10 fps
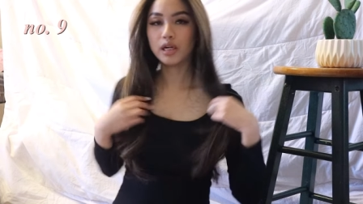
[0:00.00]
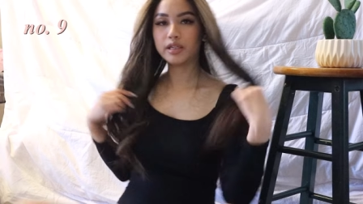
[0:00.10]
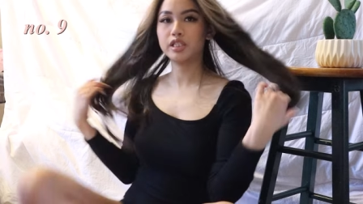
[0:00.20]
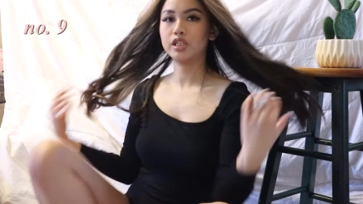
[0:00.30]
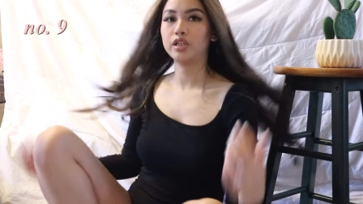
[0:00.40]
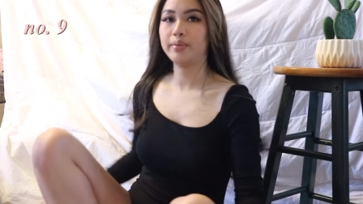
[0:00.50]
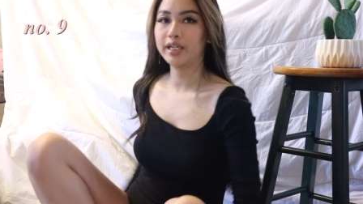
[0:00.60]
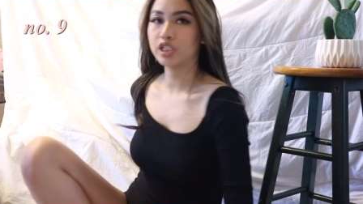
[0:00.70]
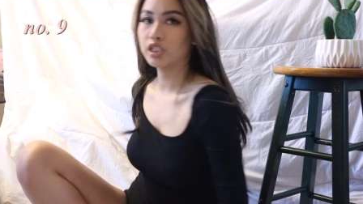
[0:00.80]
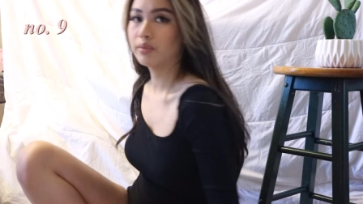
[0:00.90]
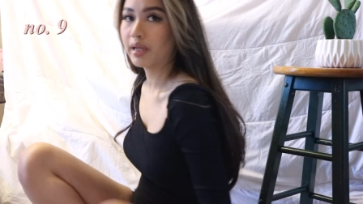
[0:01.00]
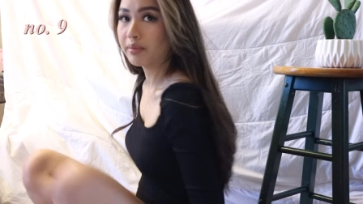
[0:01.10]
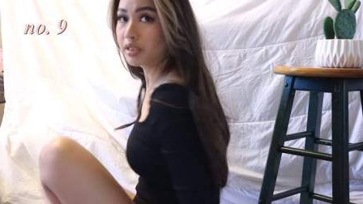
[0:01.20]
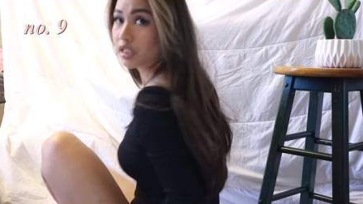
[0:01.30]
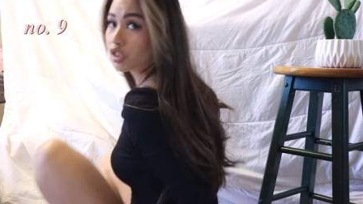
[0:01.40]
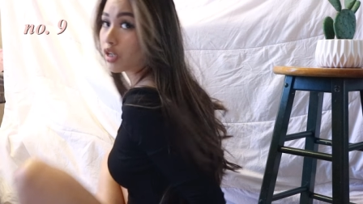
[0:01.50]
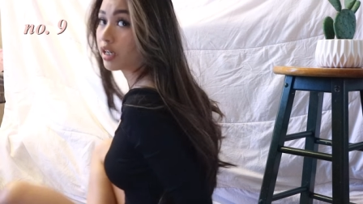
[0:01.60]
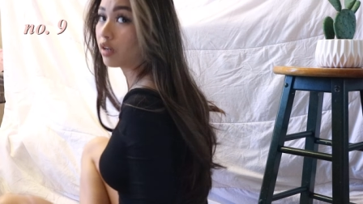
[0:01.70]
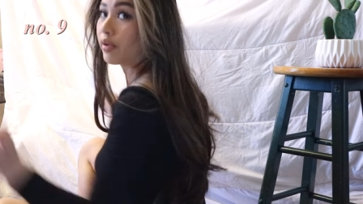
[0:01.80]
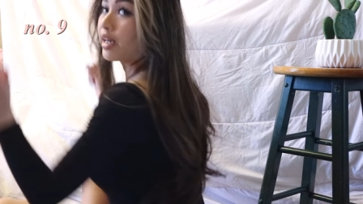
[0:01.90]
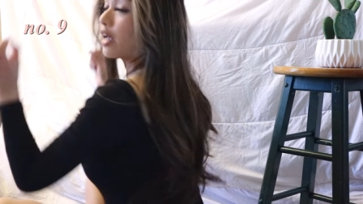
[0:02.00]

I'll insert a picture, but I'm just gonna try it on right